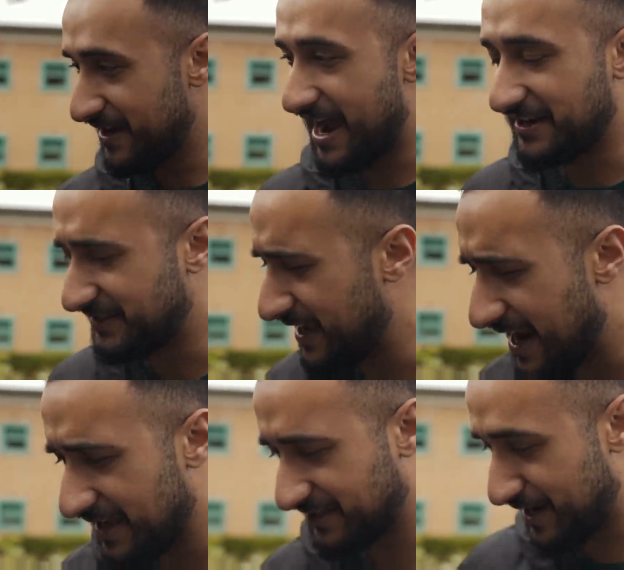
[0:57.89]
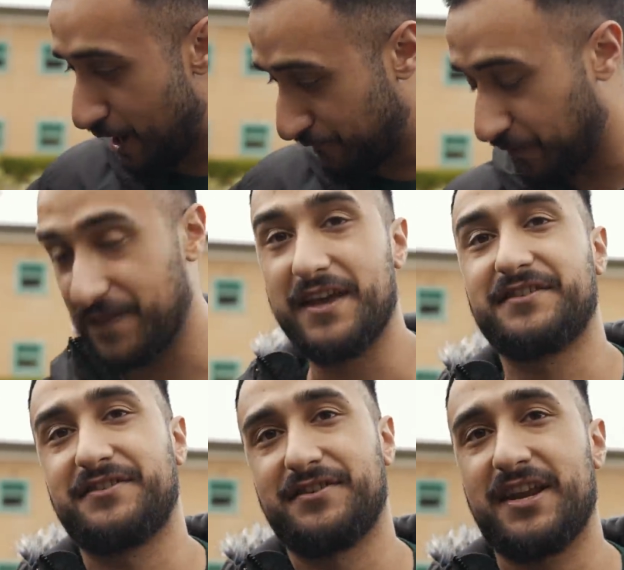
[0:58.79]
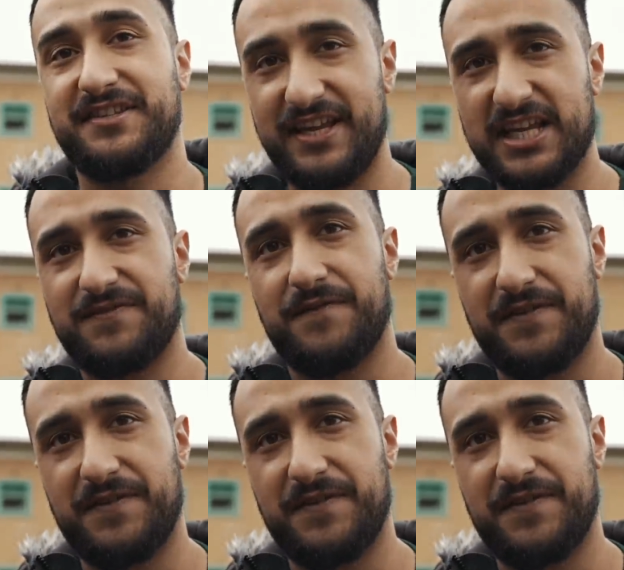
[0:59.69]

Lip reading: Then I had a CLS, and now I've got this. So I had a CLS